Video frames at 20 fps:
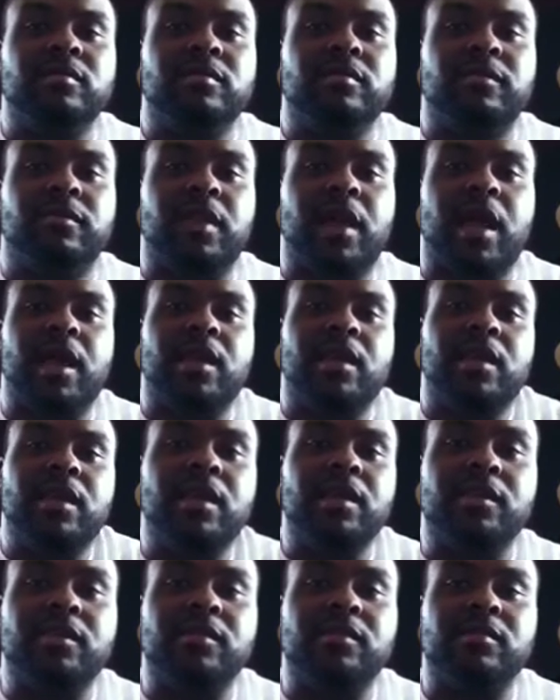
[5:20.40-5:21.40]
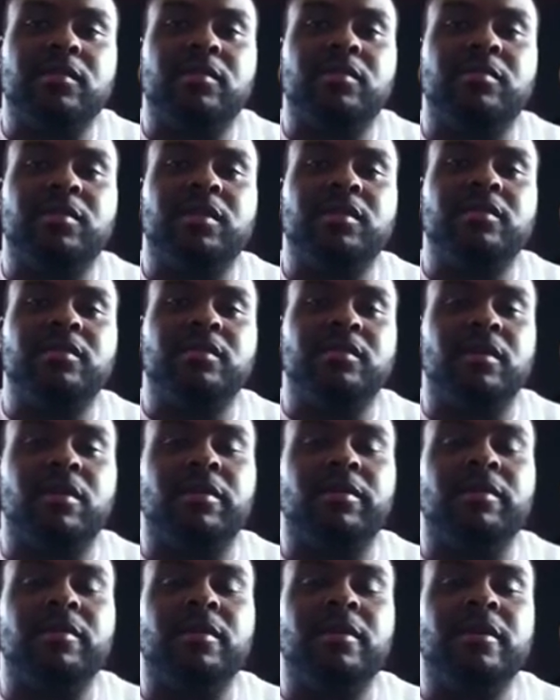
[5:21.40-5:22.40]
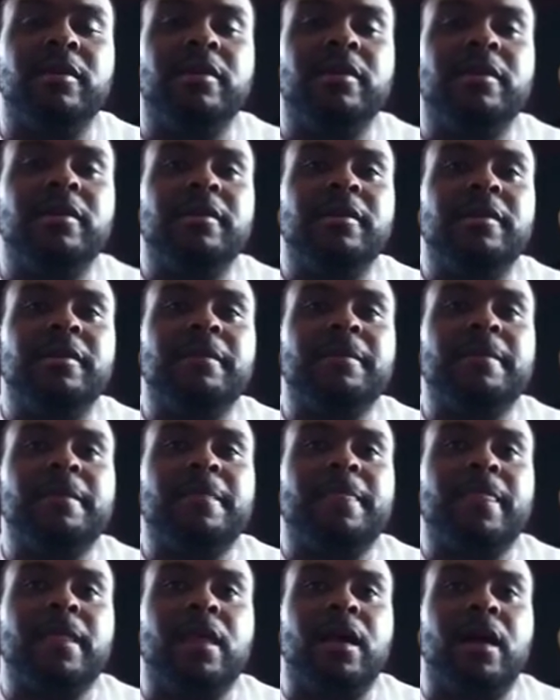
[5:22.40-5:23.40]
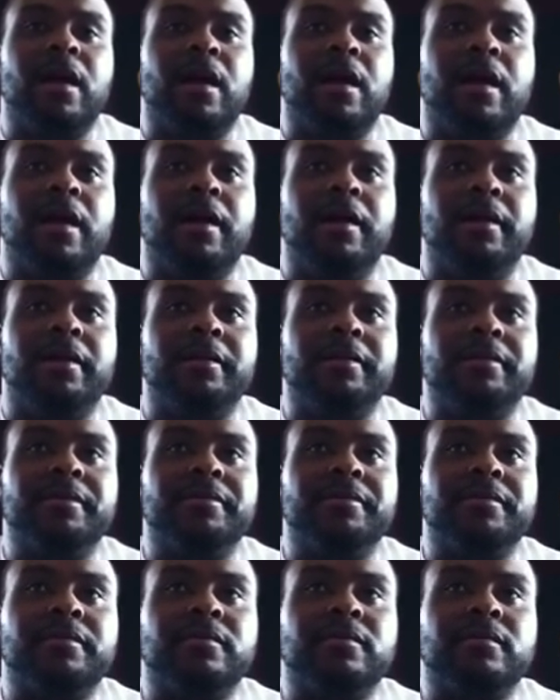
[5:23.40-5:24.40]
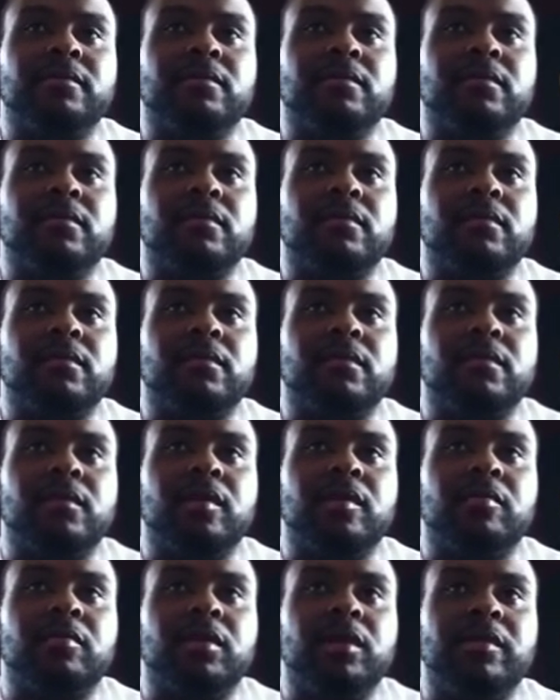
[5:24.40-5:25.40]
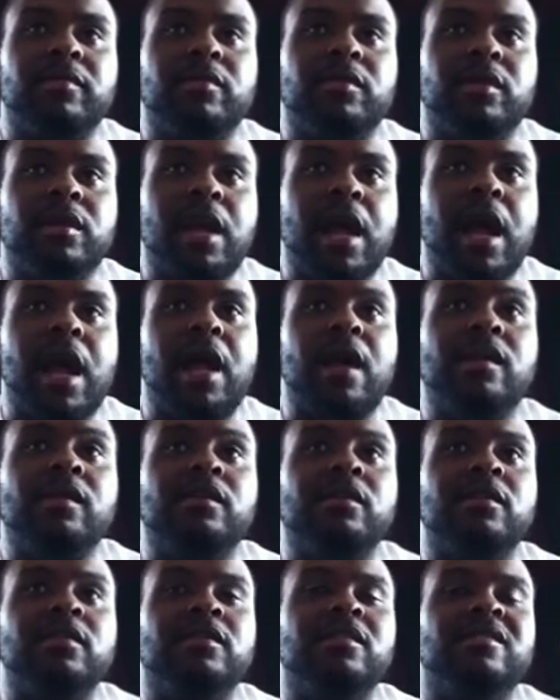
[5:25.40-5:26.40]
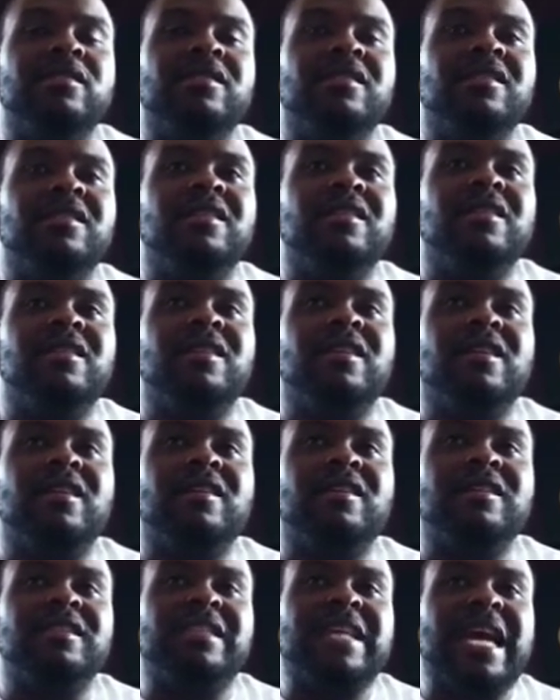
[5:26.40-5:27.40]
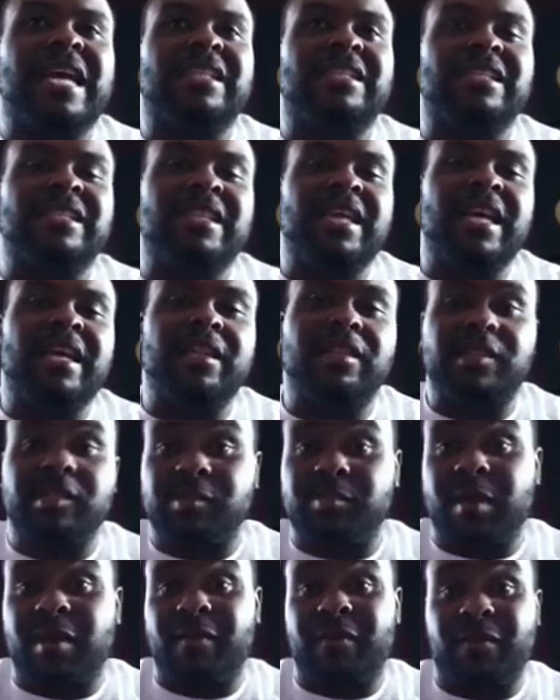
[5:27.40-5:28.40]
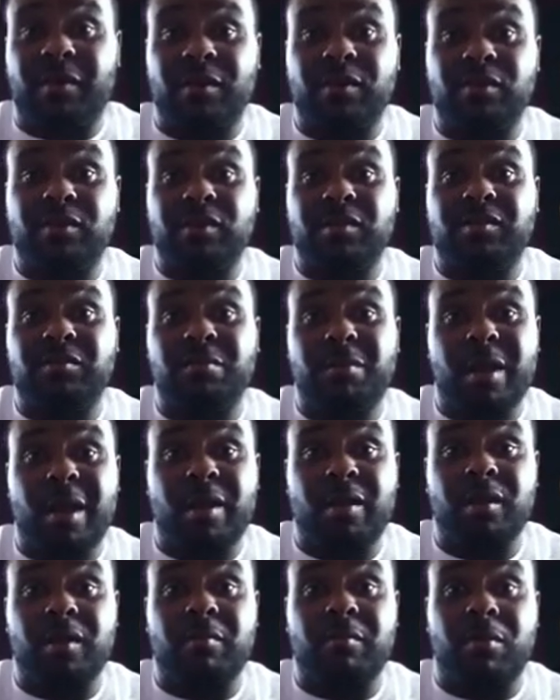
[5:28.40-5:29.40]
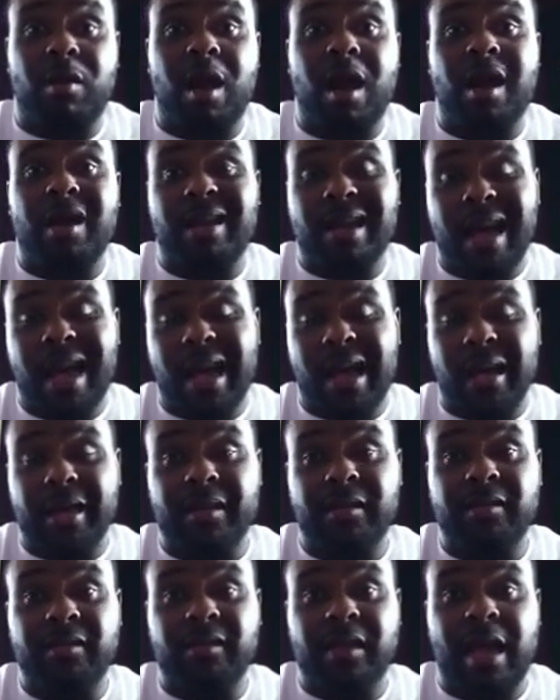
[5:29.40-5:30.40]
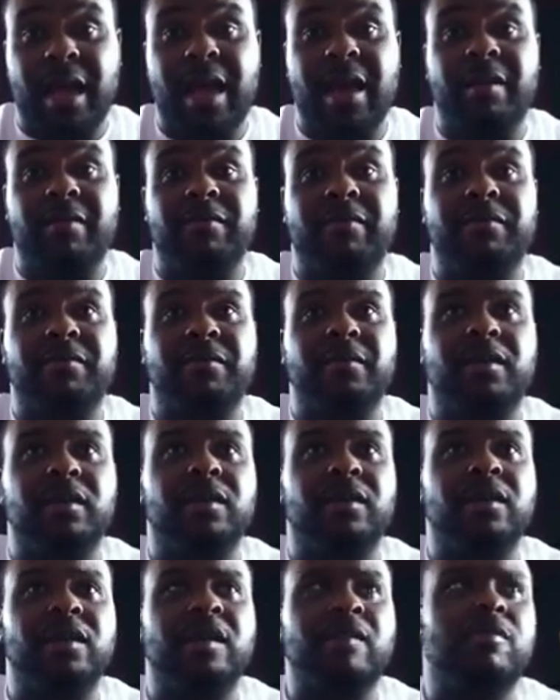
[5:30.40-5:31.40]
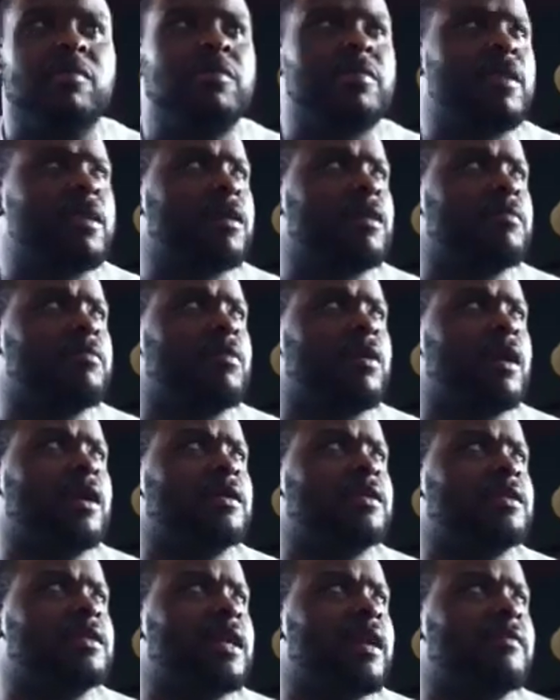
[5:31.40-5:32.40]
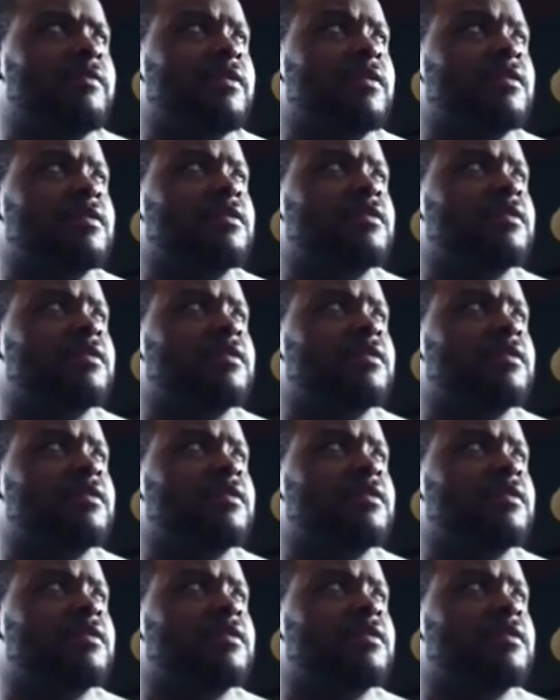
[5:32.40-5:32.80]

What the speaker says: fly kicks. You know what I mean? So, uh, believe it or not, sad to say, this is my first pair of LeBron 9s. I have a couple pair of LeBron 7s,